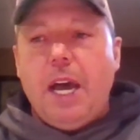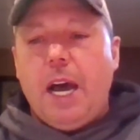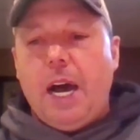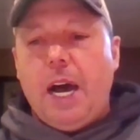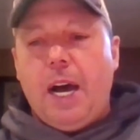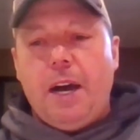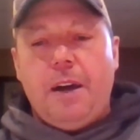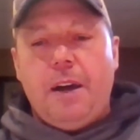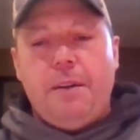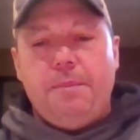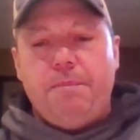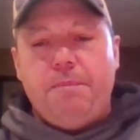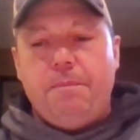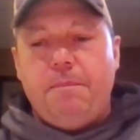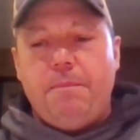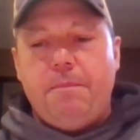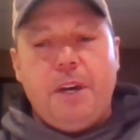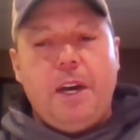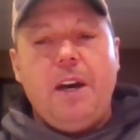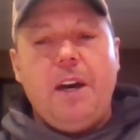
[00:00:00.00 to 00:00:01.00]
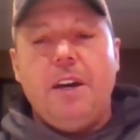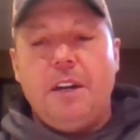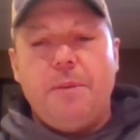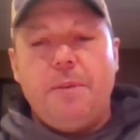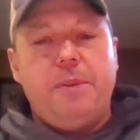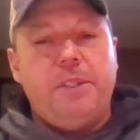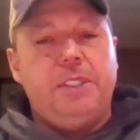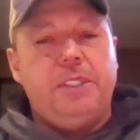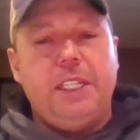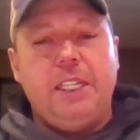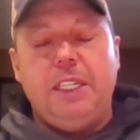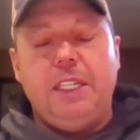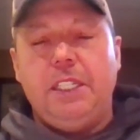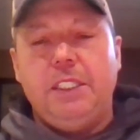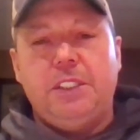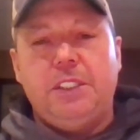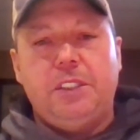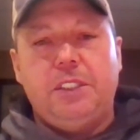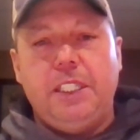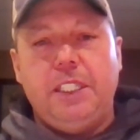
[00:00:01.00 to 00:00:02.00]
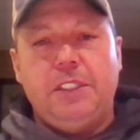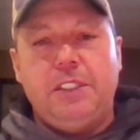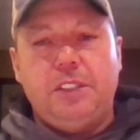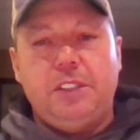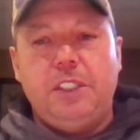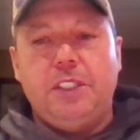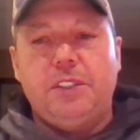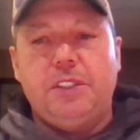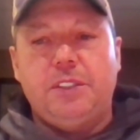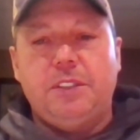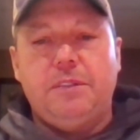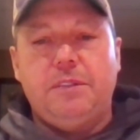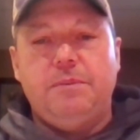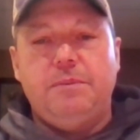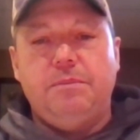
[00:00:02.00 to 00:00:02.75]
Um, but 100%. It's, it's just,